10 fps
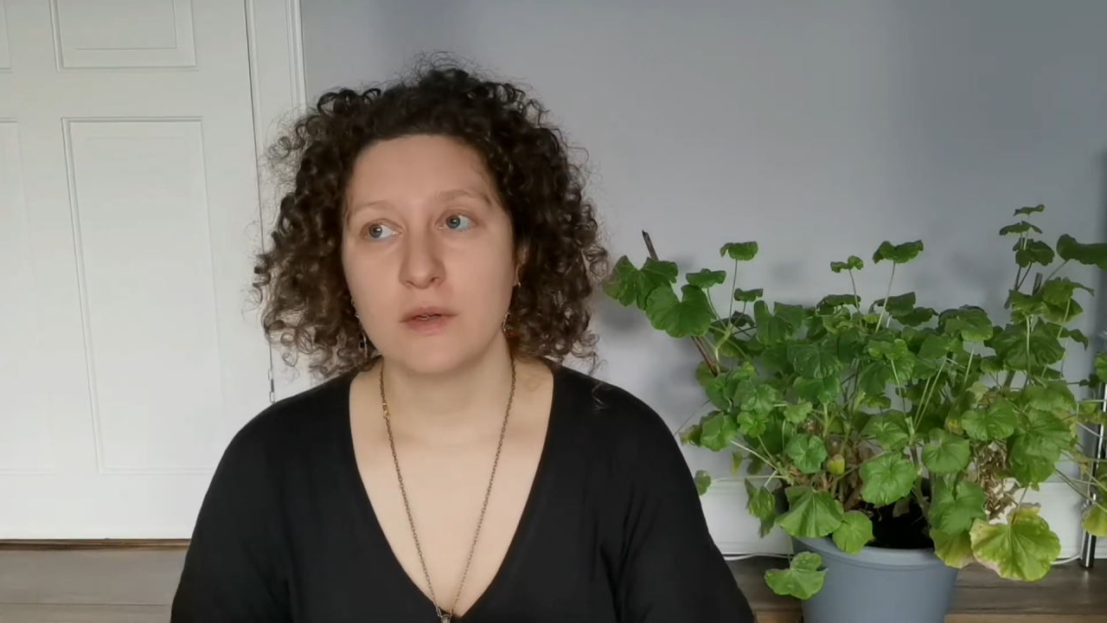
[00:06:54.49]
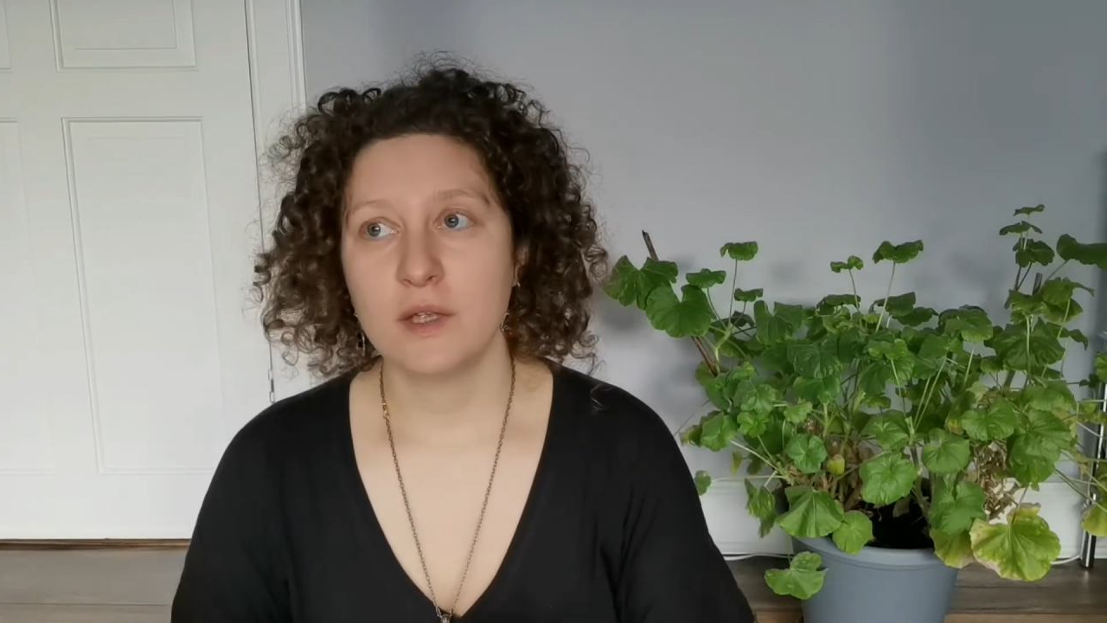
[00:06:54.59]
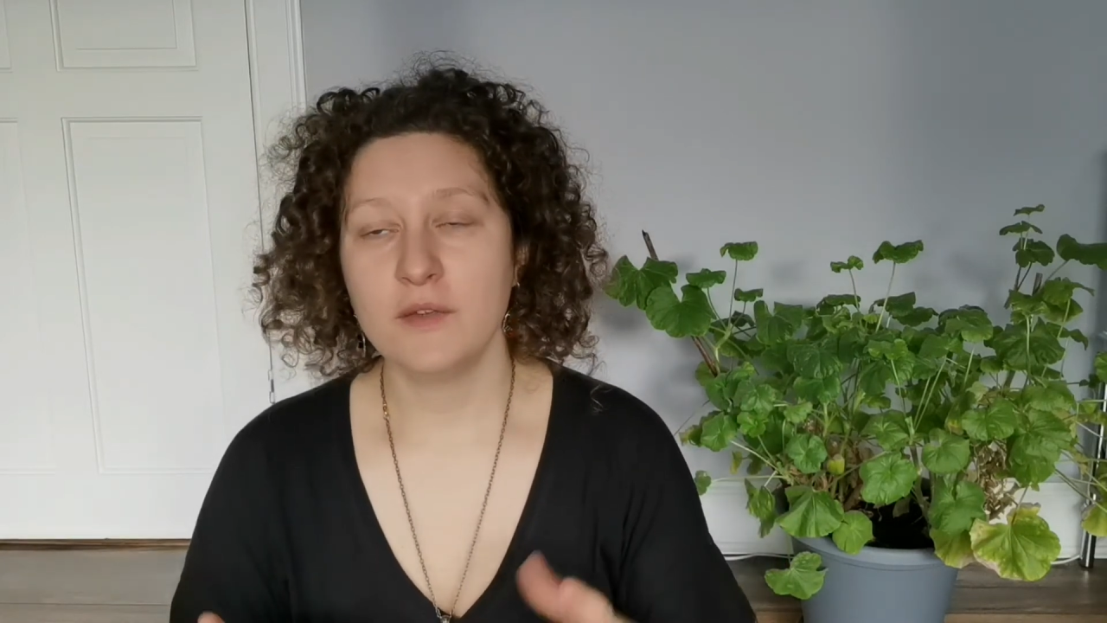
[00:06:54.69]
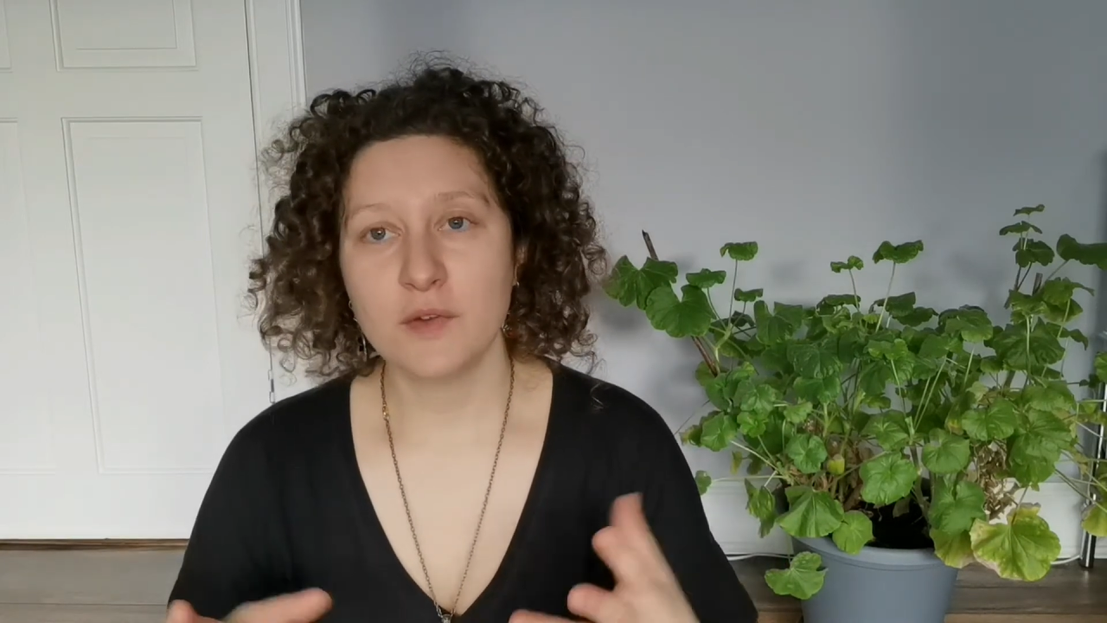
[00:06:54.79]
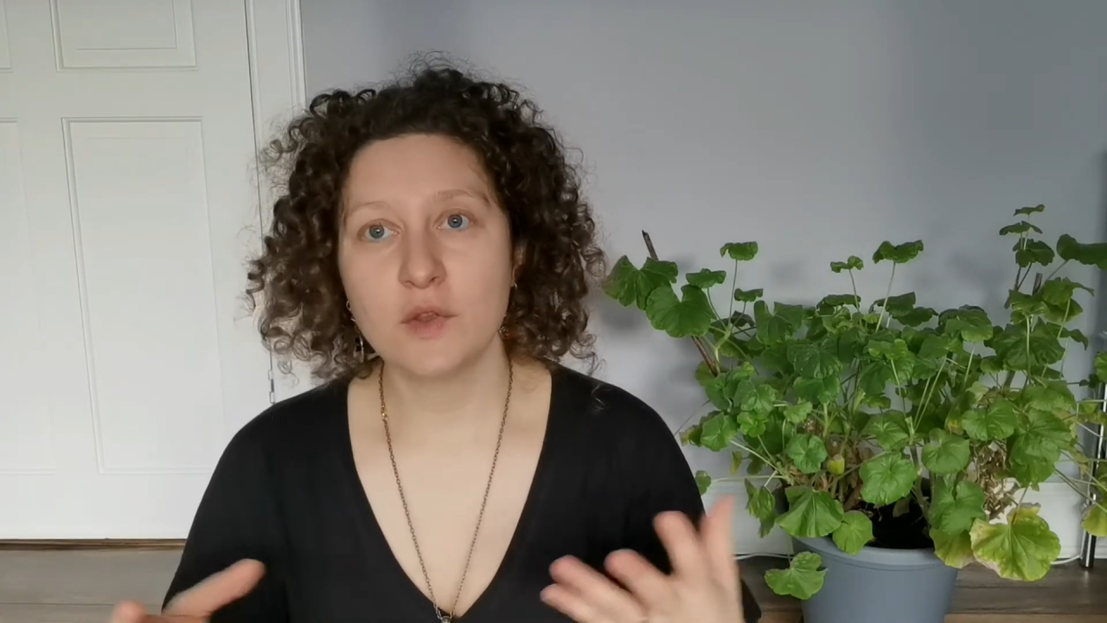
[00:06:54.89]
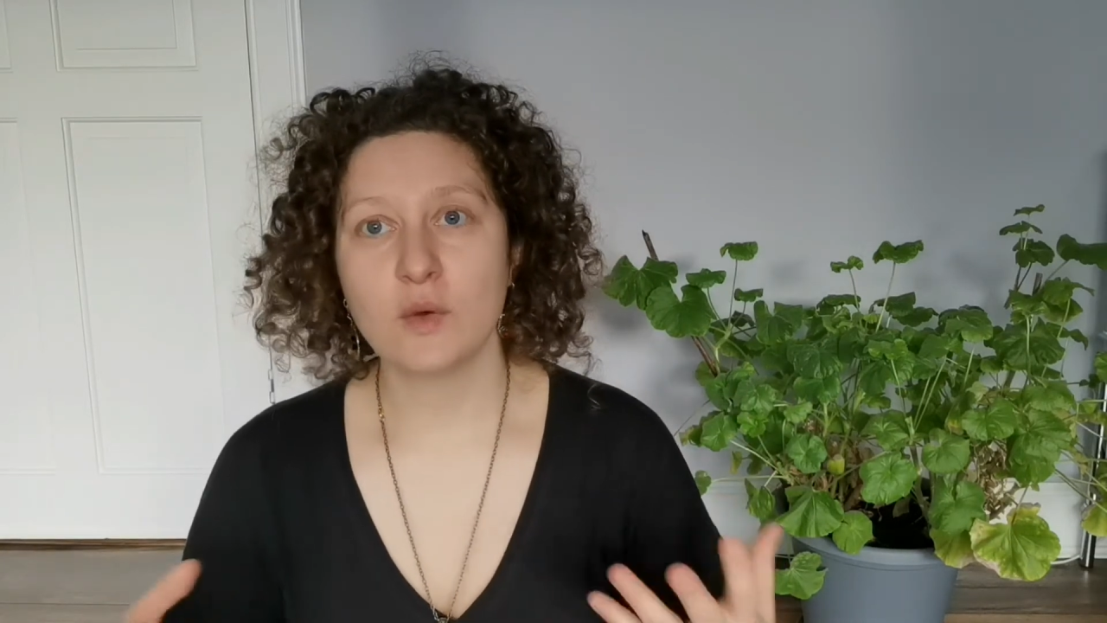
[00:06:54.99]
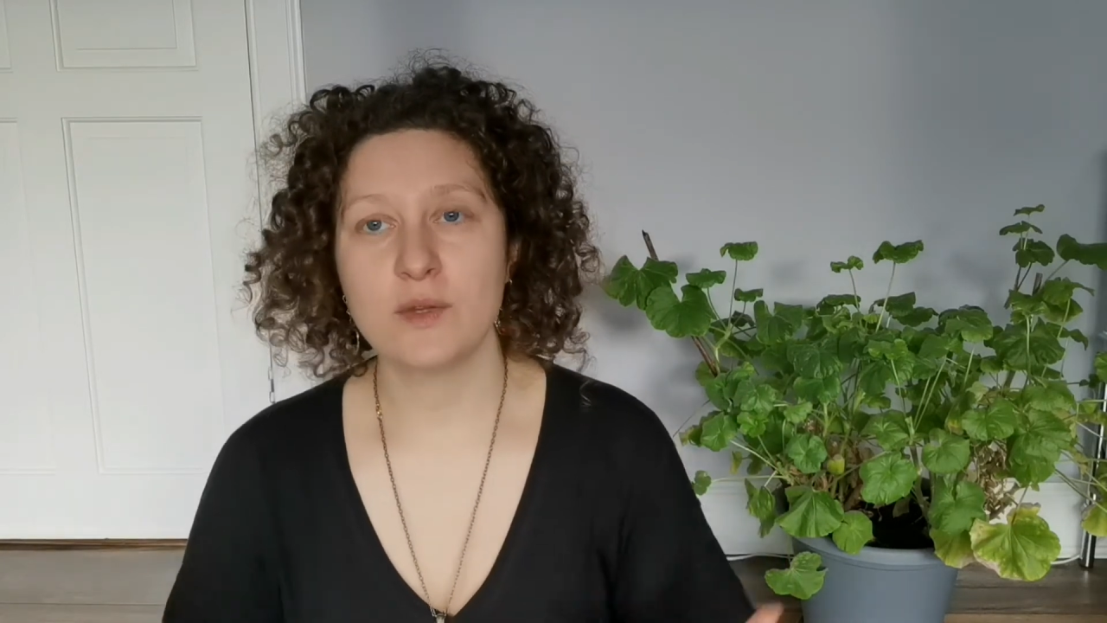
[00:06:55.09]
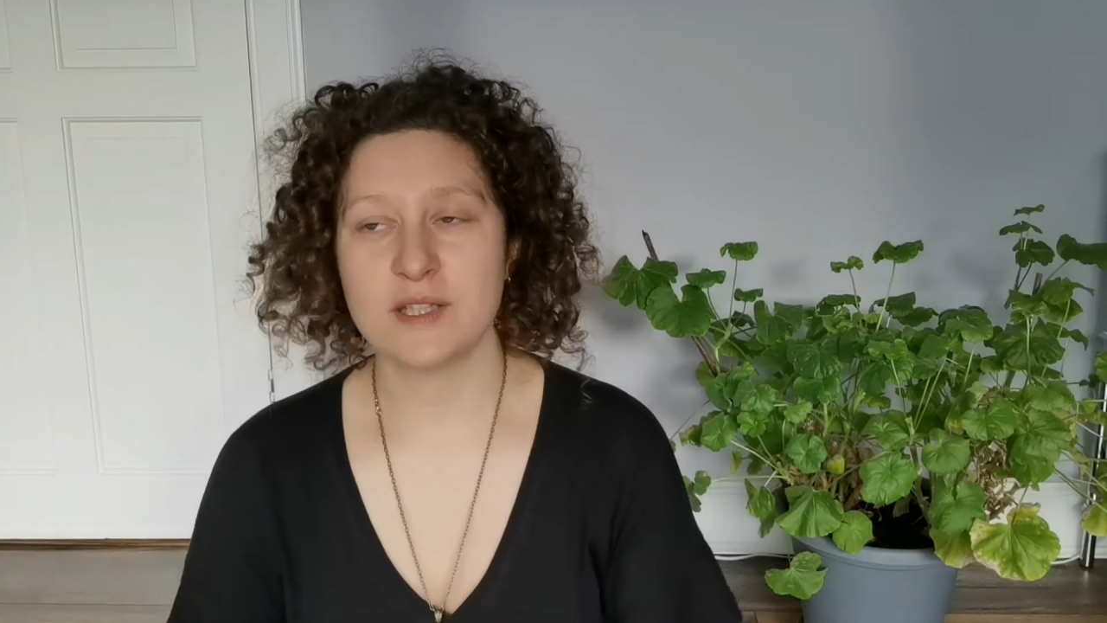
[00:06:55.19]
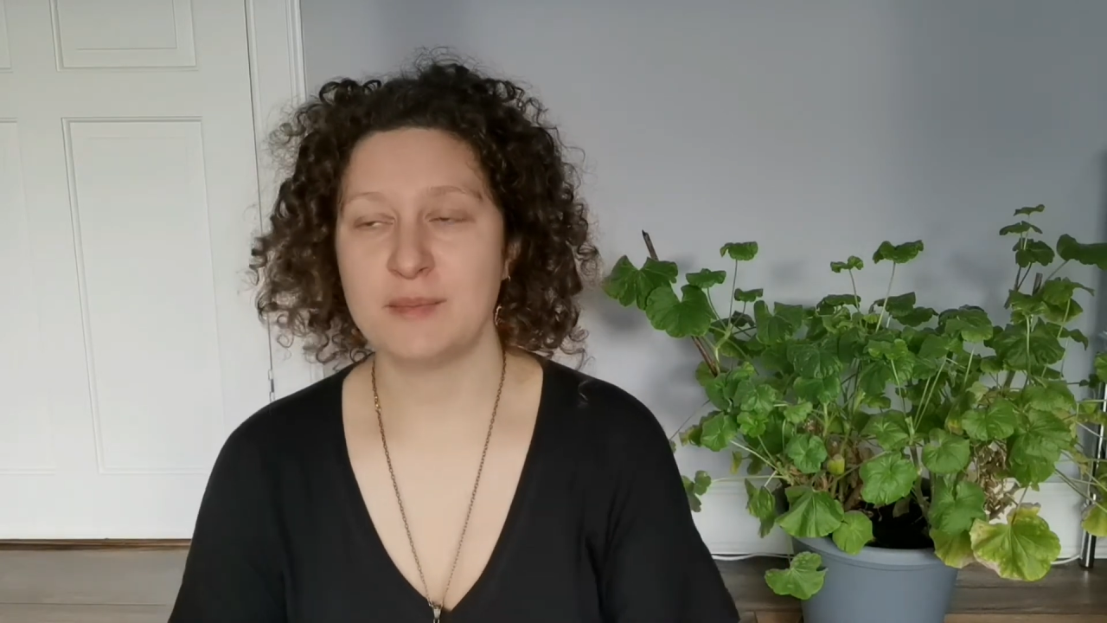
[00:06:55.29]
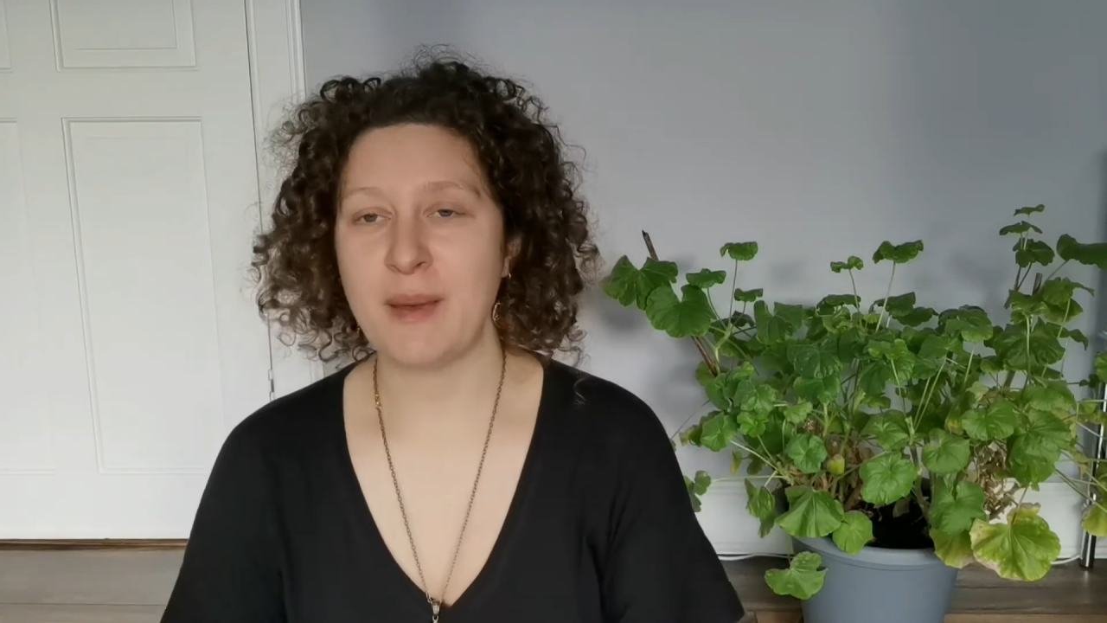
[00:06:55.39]
even though
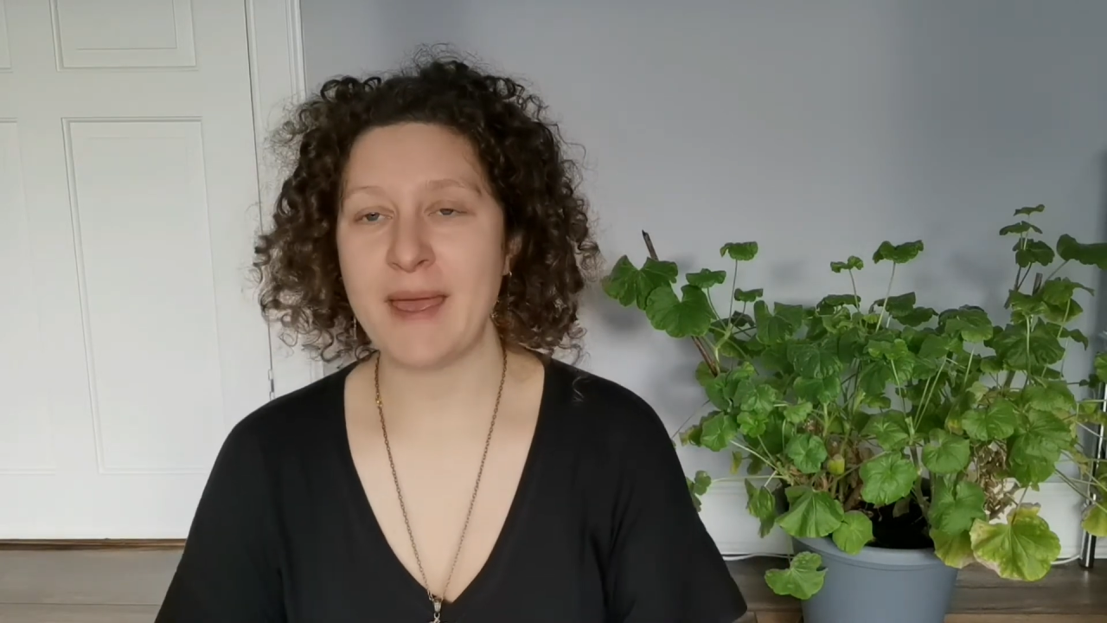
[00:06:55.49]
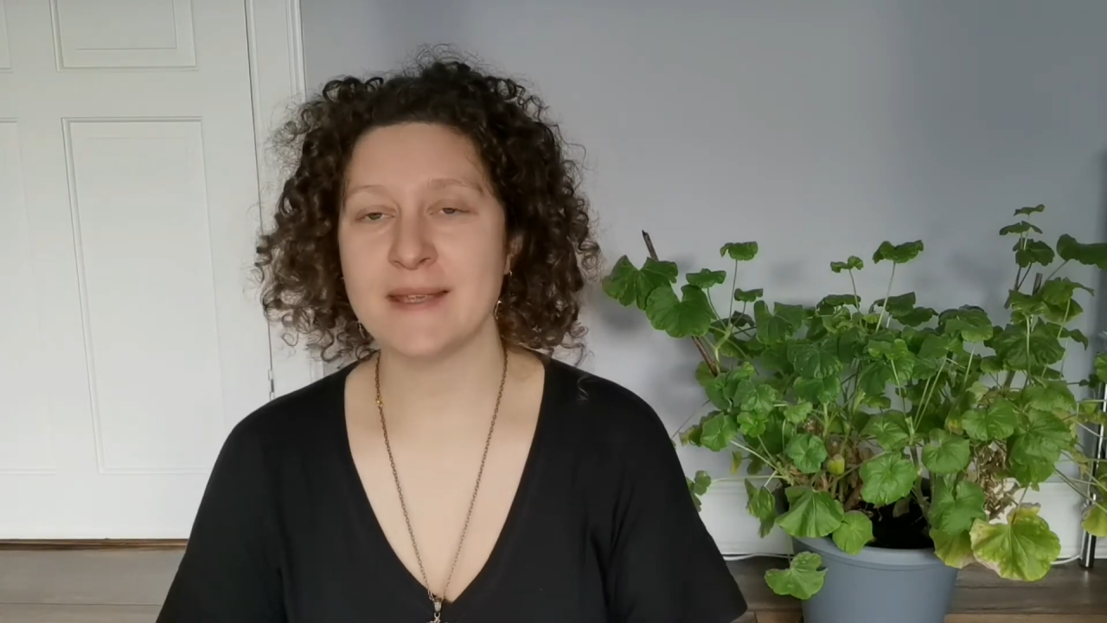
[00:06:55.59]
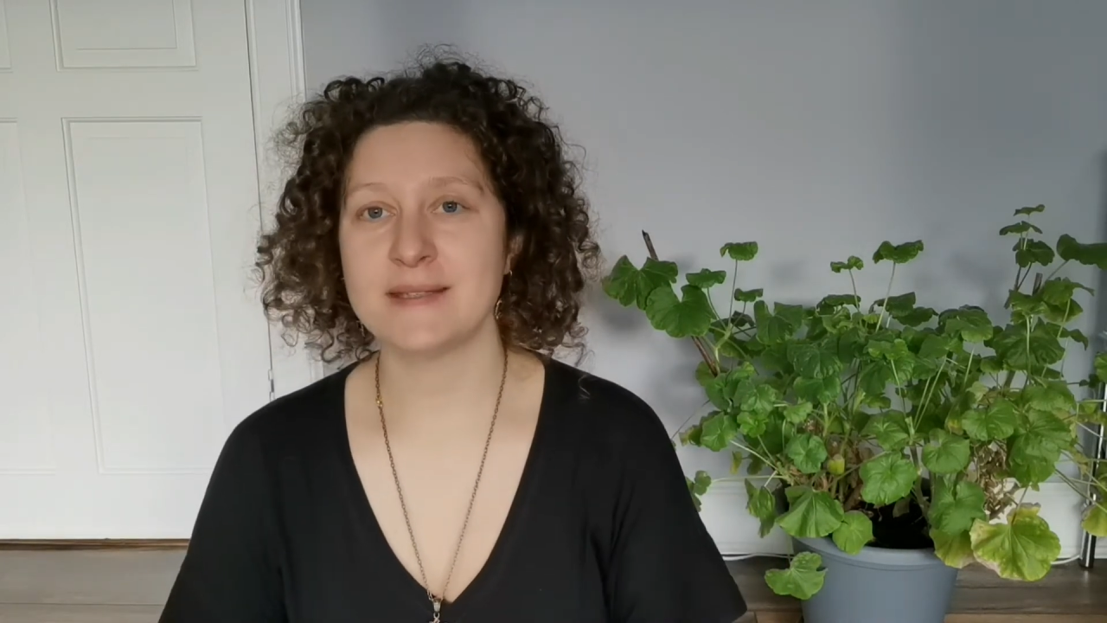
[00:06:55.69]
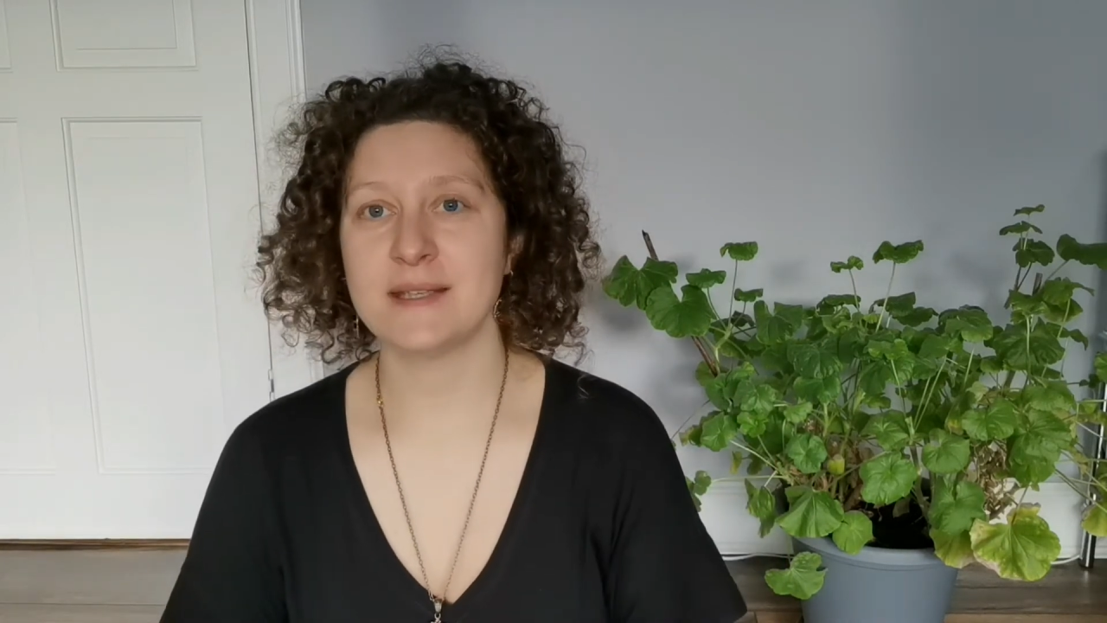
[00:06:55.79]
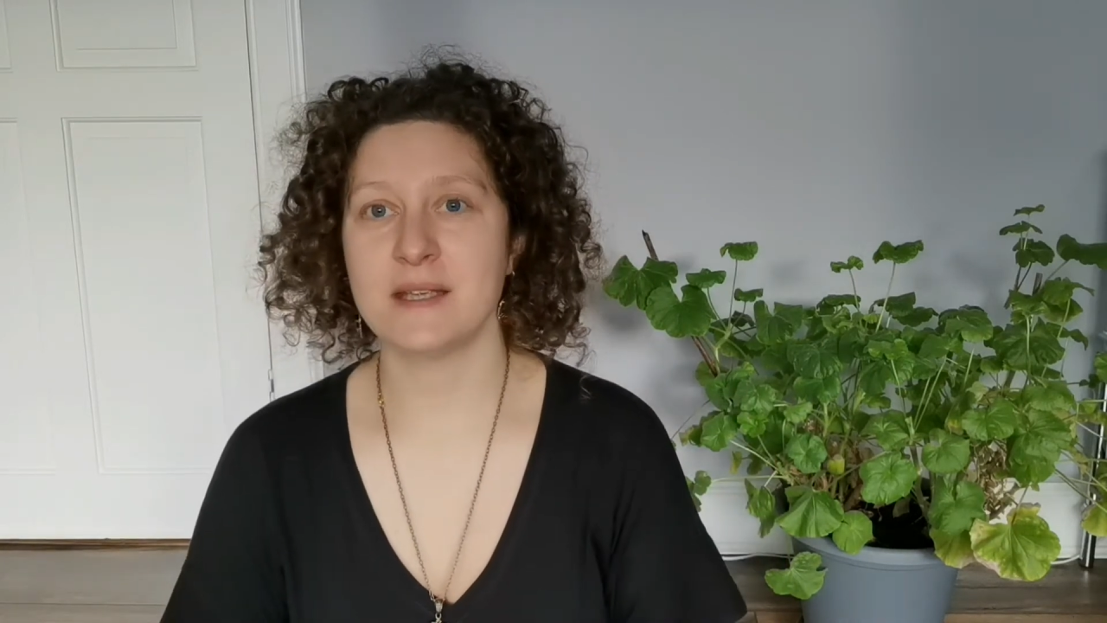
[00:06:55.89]
the space